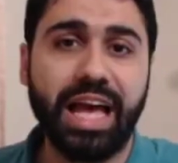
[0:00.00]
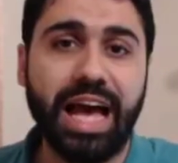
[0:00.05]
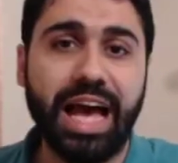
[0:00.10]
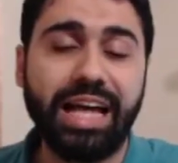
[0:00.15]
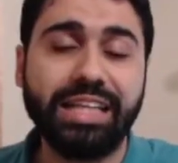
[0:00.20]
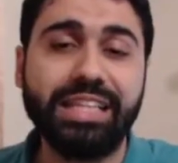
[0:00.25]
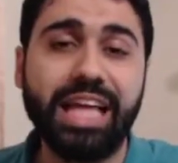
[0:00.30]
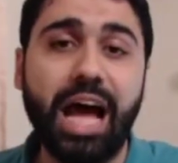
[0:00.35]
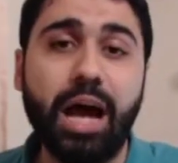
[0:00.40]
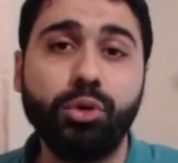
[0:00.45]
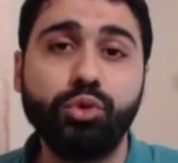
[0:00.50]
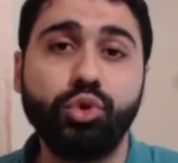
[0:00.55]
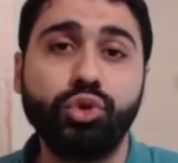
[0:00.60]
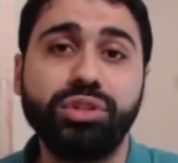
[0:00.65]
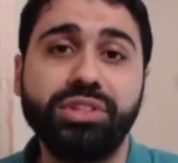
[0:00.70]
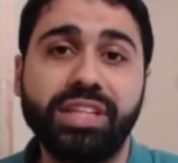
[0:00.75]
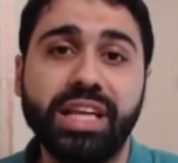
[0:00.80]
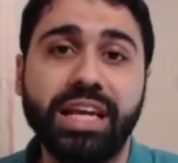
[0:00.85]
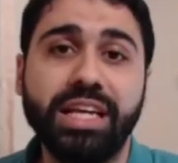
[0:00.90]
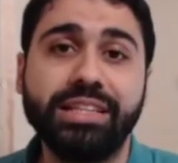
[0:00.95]
and how to
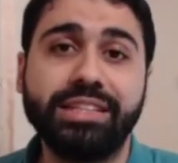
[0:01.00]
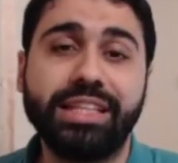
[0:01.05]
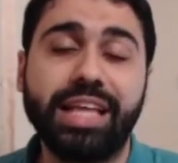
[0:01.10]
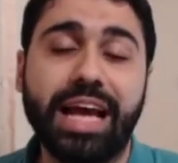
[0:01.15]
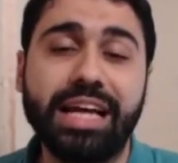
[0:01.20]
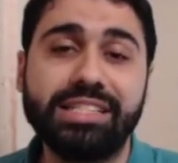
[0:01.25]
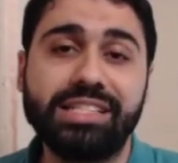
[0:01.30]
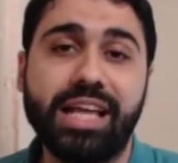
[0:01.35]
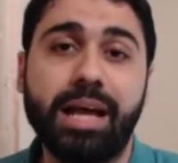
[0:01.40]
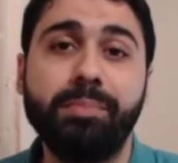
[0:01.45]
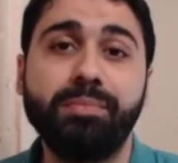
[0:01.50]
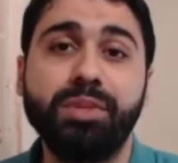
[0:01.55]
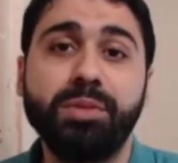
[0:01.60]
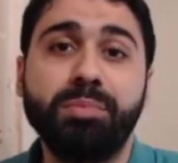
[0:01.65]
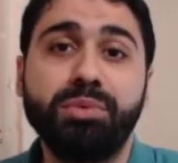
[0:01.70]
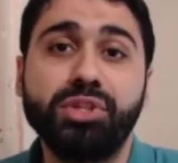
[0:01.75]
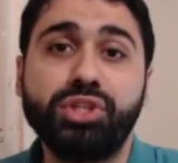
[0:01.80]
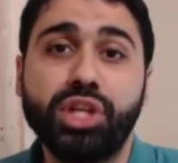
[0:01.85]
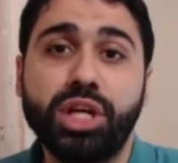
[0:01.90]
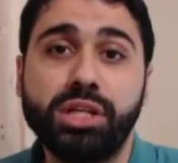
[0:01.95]
rotate
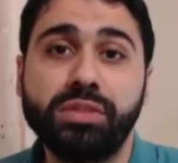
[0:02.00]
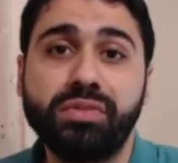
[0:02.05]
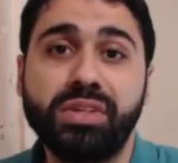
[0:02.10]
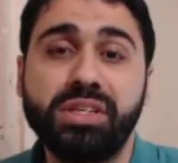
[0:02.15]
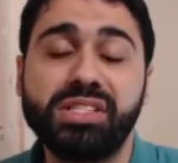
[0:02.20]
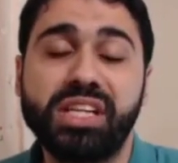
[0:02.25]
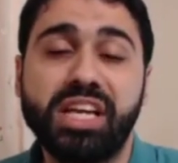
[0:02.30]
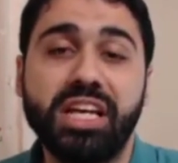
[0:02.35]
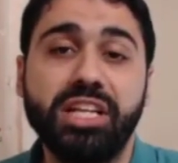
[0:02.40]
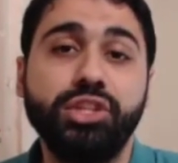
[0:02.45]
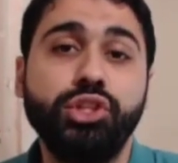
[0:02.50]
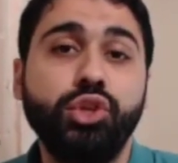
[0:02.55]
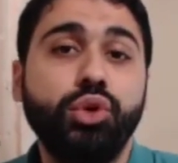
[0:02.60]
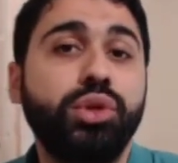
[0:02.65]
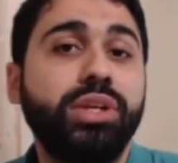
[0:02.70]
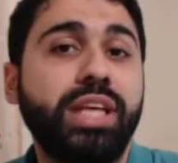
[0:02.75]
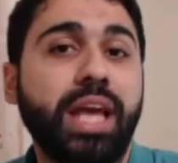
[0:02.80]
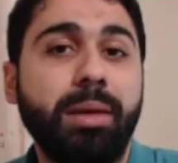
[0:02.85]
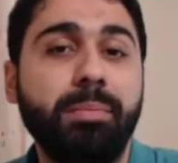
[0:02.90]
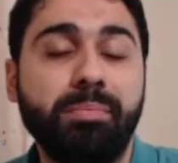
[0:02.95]
SMTP servers in your
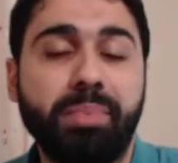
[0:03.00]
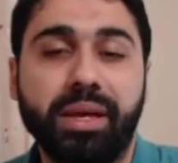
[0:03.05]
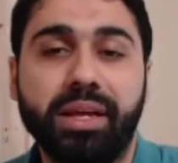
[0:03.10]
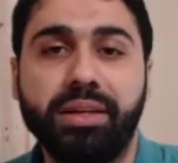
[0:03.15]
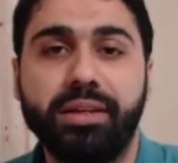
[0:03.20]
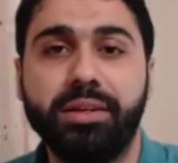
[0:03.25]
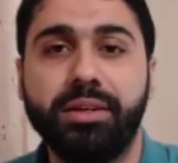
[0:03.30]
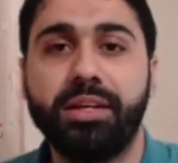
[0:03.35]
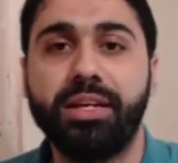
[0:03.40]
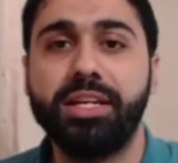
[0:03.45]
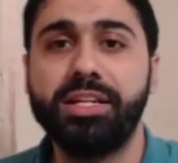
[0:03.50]
campaign.